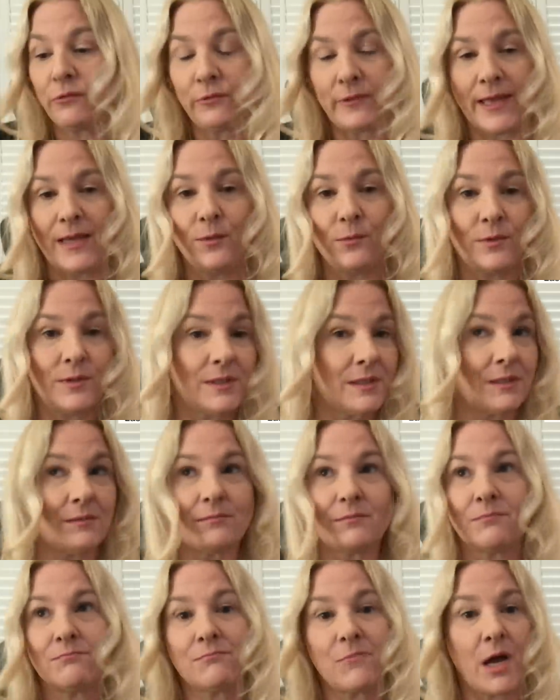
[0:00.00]
of the flight
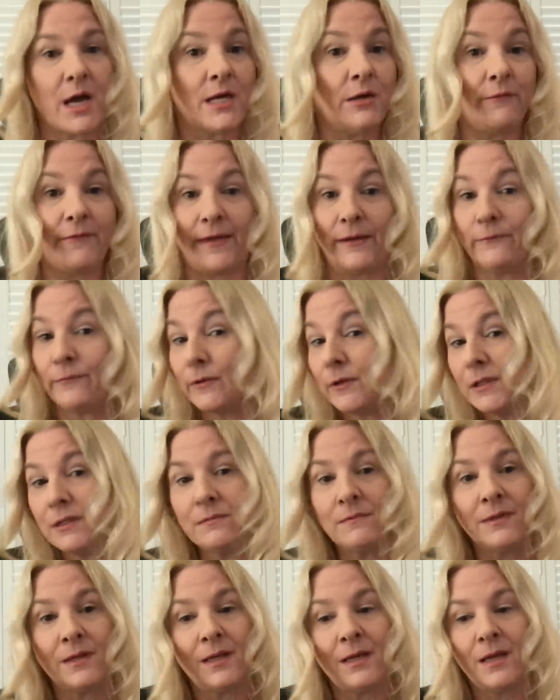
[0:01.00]
was
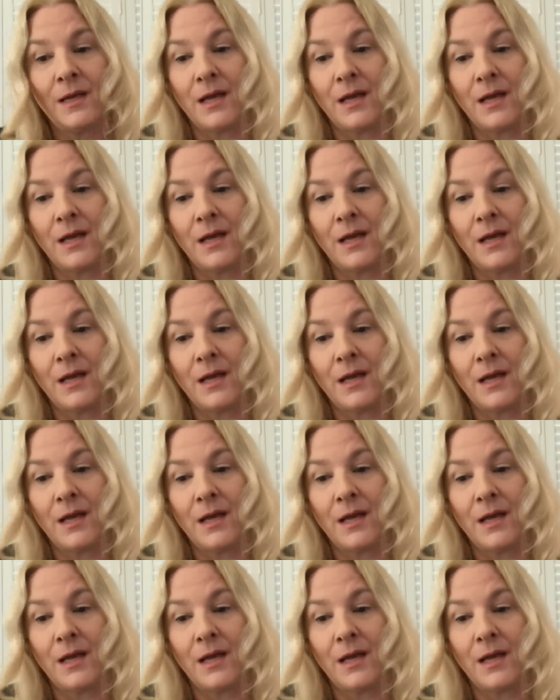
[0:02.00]
uneventful,